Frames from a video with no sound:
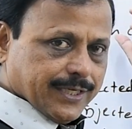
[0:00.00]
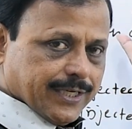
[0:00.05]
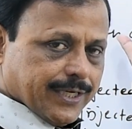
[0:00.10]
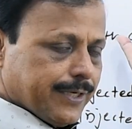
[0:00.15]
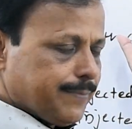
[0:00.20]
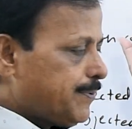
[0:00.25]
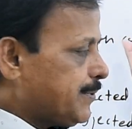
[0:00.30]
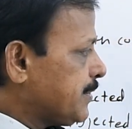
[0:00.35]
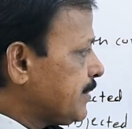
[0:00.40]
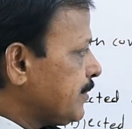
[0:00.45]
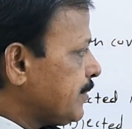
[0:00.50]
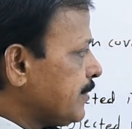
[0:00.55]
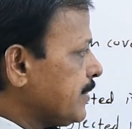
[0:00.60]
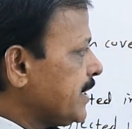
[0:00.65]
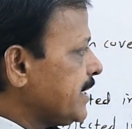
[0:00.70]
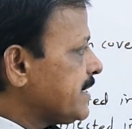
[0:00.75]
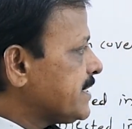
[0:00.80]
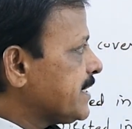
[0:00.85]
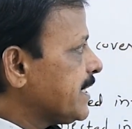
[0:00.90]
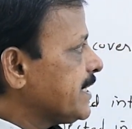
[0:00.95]
Griffith
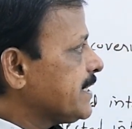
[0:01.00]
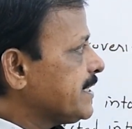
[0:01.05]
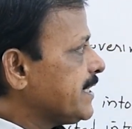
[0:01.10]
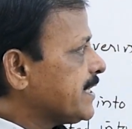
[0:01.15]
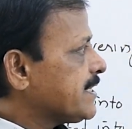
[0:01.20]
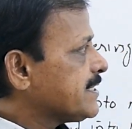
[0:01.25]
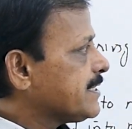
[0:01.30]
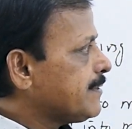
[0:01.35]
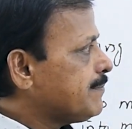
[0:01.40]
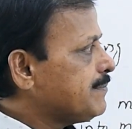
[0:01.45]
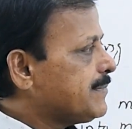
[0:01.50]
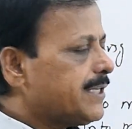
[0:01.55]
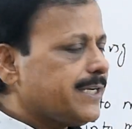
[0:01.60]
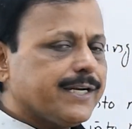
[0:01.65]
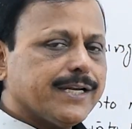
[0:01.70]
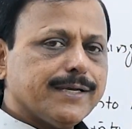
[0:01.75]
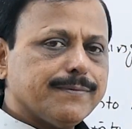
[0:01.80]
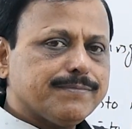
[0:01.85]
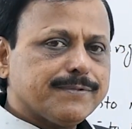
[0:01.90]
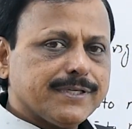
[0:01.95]
only said that
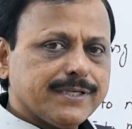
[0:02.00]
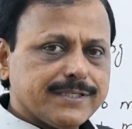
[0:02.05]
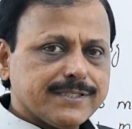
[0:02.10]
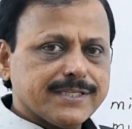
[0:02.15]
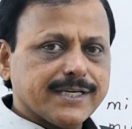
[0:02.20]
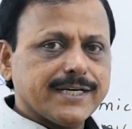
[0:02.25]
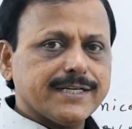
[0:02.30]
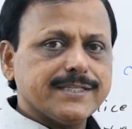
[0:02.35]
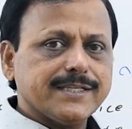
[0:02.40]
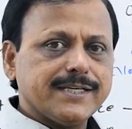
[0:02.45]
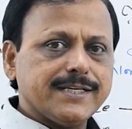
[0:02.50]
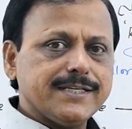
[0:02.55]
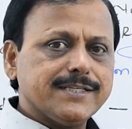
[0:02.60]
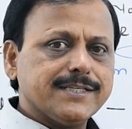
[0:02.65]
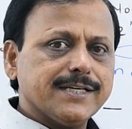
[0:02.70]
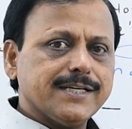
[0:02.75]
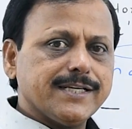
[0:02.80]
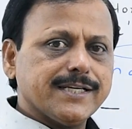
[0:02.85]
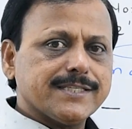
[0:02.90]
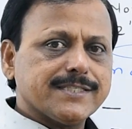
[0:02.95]
something left inside the heat
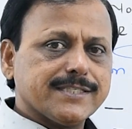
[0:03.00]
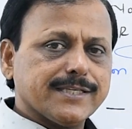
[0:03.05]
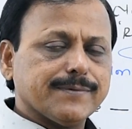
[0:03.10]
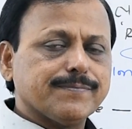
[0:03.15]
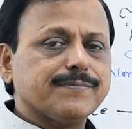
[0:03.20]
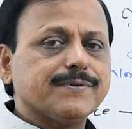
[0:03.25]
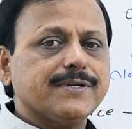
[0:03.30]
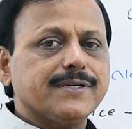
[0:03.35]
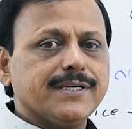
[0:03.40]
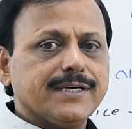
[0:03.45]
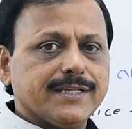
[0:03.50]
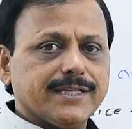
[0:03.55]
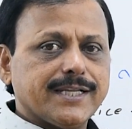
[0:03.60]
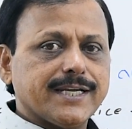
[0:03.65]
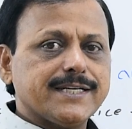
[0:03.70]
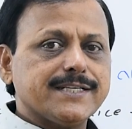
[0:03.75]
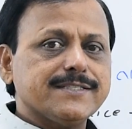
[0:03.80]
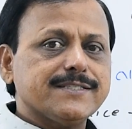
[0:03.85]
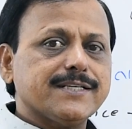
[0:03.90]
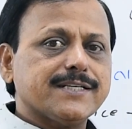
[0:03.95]
killed S-shape,
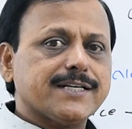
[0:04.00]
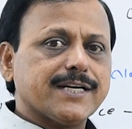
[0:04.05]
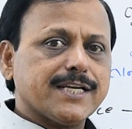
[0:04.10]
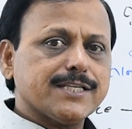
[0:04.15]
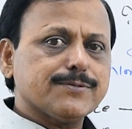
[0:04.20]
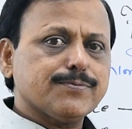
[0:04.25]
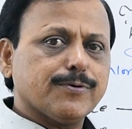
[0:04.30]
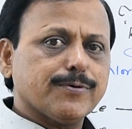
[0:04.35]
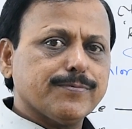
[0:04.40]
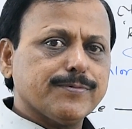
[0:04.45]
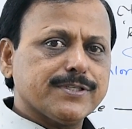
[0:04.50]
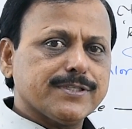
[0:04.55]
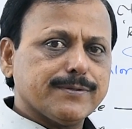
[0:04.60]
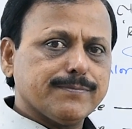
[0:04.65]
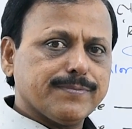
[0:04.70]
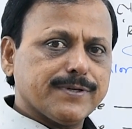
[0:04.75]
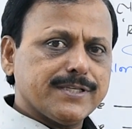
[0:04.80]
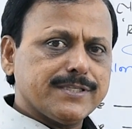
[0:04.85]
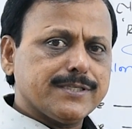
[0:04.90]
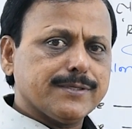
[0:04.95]
that is the transformation
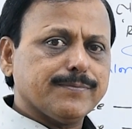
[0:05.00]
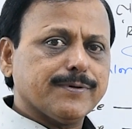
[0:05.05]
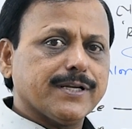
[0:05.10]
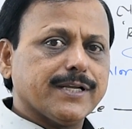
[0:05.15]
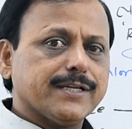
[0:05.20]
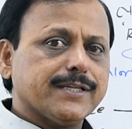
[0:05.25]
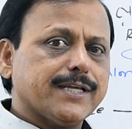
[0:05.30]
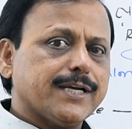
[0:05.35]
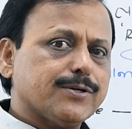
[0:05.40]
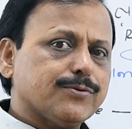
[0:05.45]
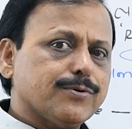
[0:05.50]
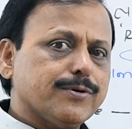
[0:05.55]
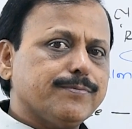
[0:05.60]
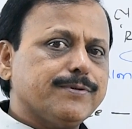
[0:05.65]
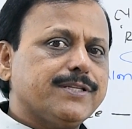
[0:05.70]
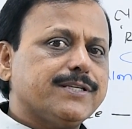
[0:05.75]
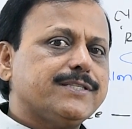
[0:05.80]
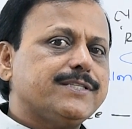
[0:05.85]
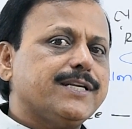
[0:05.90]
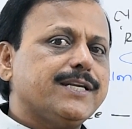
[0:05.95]
principle, and that would be
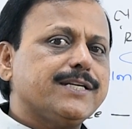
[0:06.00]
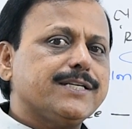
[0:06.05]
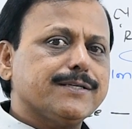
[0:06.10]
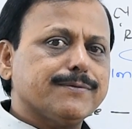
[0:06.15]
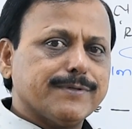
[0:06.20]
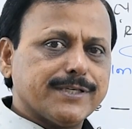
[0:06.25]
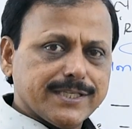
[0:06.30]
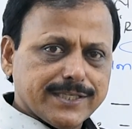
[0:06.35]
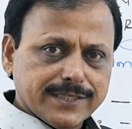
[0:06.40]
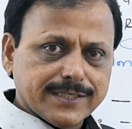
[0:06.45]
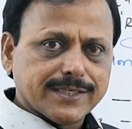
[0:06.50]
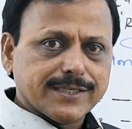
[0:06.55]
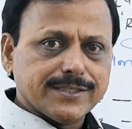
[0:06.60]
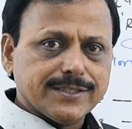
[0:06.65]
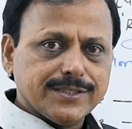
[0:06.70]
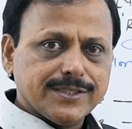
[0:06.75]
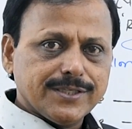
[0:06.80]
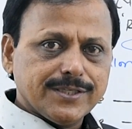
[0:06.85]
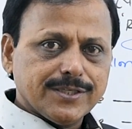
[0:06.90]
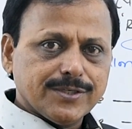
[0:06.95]
the genetic material
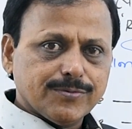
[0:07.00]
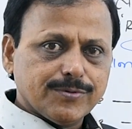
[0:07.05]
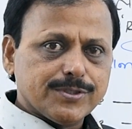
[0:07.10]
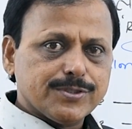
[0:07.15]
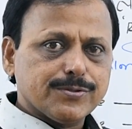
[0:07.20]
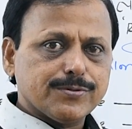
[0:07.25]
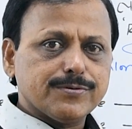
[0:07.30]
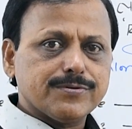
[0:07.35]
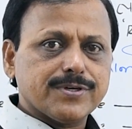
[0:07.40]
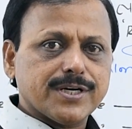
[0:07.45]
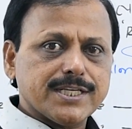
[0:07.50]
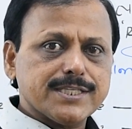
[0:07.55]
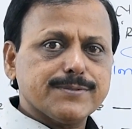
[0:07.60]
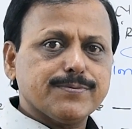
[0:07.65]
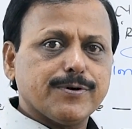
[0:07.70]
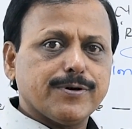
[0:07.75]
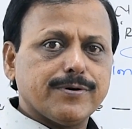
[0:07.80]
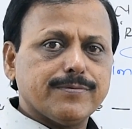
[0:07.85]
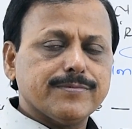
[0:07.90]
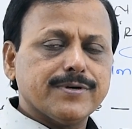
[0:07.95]
which could
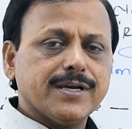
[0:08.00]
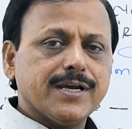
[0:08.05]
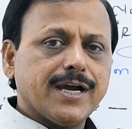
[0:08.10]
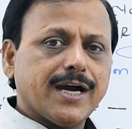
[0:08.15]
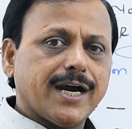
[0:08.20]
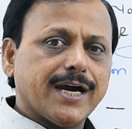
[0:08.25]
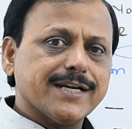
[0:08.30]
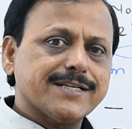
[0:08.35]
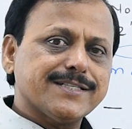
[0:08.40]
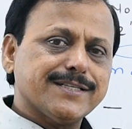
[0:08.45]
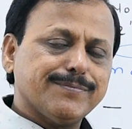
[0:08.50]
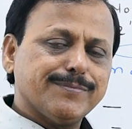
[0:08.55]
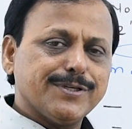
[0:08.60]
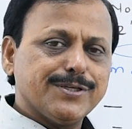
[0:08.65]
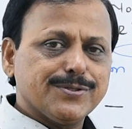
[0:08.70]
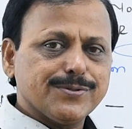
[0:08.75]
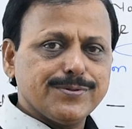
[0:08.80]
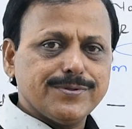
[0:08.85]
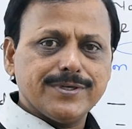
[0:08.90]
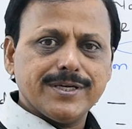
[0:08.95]
transform R-shape
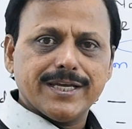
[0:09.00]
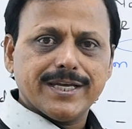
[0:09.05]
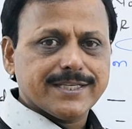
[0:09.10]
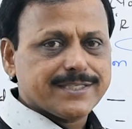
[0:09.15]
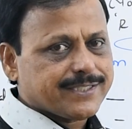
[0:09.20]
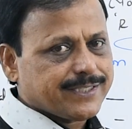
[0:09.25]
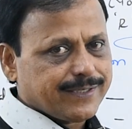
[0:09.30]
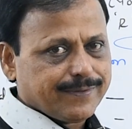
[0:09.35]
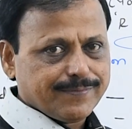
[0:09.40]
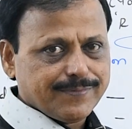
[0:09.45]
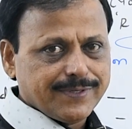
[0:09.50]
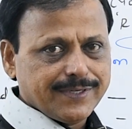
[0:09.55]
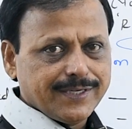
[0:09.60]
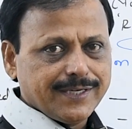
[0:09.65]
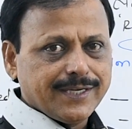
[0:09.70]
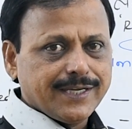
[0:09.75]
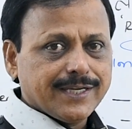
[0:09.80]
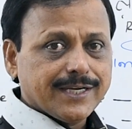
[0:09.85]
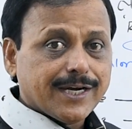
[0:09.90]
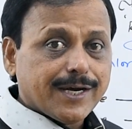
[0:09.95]
into S-shape.
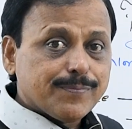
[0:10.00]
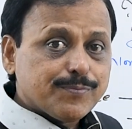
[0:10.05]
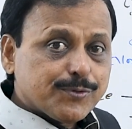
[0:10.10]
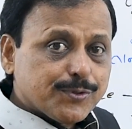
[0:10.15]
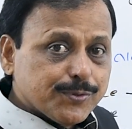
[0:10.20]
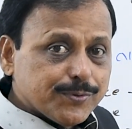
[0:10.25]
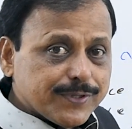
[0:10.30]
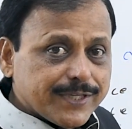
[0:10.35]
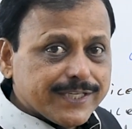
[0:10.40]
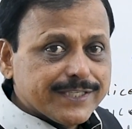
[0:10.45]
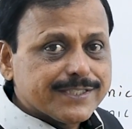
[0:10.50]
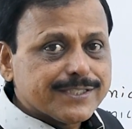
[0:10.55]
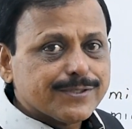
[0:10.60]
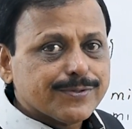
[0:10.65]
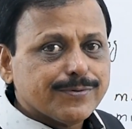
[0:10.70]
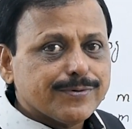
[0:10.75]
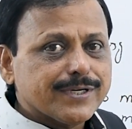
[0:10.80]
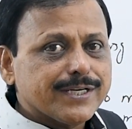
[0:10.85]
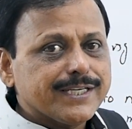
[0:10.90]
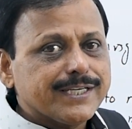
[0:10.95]
Up to this
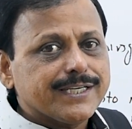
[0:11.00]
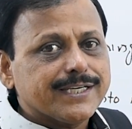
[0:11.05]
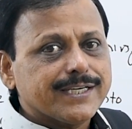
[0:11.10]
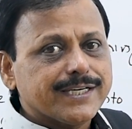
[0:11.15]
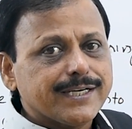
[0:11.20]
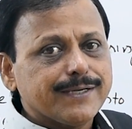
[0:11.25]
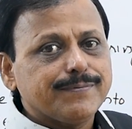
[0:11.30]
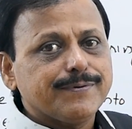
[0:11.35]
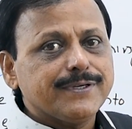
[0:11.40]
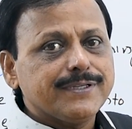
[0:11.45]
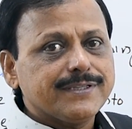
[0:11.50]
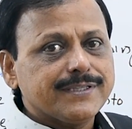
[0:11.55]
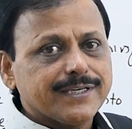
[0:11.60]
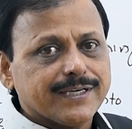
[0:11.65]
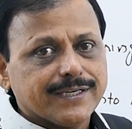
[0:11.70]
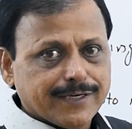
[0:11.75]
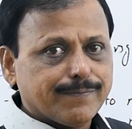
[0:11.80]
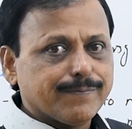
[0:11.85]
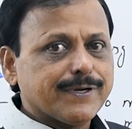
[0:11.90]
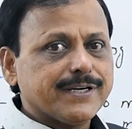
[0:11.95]
only Griffith
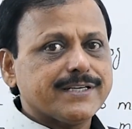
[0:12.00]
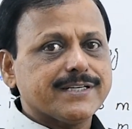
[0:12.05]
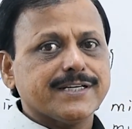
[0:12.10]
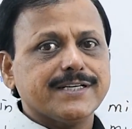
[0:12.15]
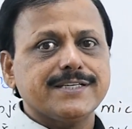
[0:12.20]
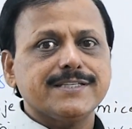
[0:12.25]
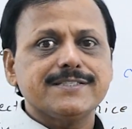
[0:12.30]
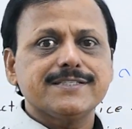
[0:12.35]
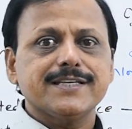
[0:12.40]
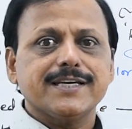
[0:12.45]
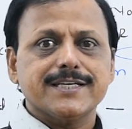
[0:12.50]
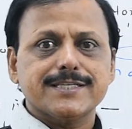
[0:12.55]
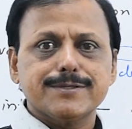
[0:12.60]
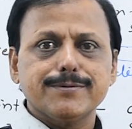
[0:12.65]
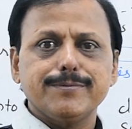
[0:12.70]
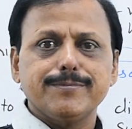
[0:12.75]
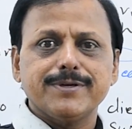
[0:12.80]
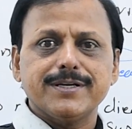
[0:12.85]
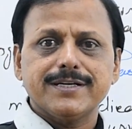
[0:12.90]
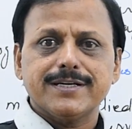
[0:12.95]
completed his
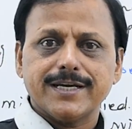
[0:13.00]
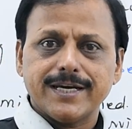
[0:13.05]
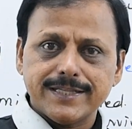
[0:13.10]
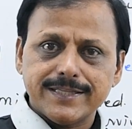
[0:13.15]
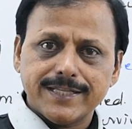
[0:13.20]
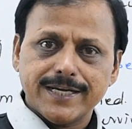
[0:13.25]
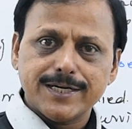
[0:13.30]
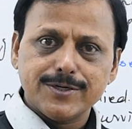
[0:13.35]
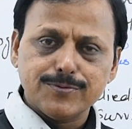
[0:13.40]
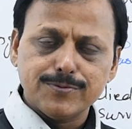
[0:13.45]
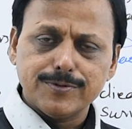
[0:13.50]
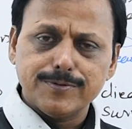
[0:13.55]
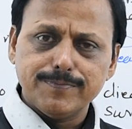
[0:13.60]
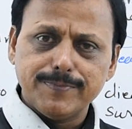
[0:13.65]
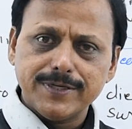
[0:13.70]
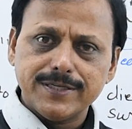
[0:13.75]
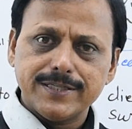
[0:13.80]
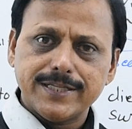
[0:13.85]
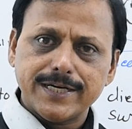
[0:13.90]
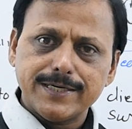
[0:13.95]
experiment, and that
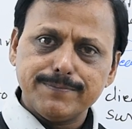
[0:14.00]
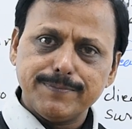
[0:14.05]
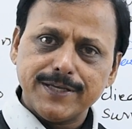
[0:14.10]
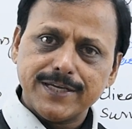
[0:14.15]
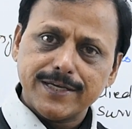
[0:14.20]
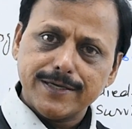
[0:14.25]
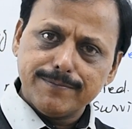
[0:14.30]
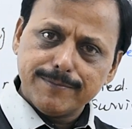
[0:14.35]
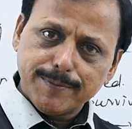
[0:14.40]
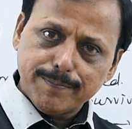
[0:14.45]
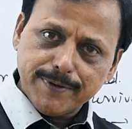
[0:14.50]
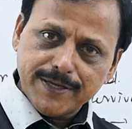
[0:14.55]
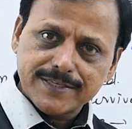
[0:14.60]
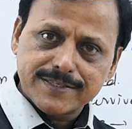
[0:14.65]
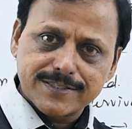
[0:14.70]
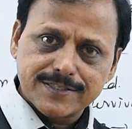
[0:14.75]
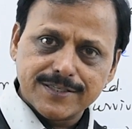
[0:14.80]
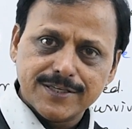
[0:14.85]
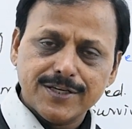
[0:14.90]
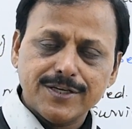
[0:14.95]
became a
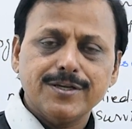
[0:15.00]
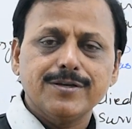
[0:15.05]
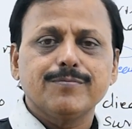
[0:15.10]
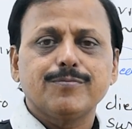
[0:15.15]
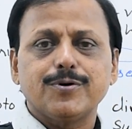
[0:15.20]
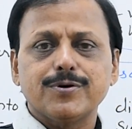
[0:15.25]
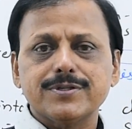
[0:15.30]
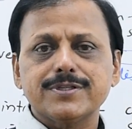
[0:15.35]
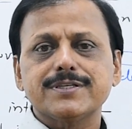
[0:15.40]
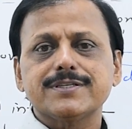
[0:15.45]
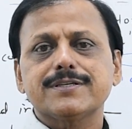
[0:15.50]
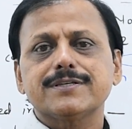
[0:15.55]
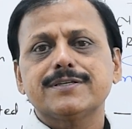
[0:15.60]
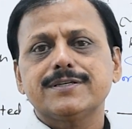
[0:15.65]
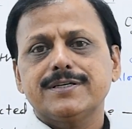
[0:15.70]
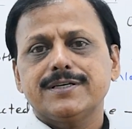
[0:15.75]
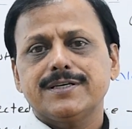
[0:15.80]
base for the